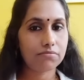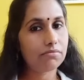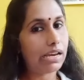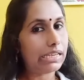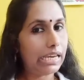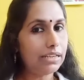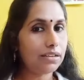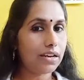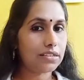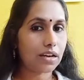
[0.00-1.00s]
Again,
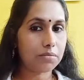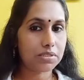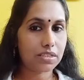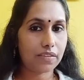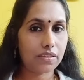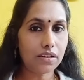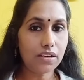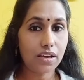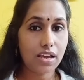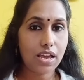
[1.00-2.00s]
it comes at the
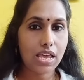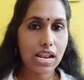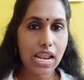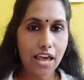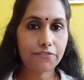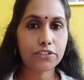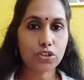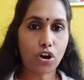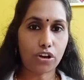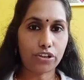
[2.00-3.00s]
left
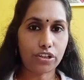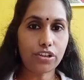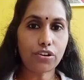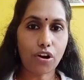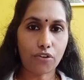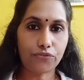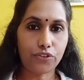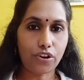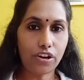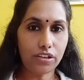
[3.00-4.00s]
corner of
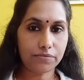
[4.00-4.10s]
your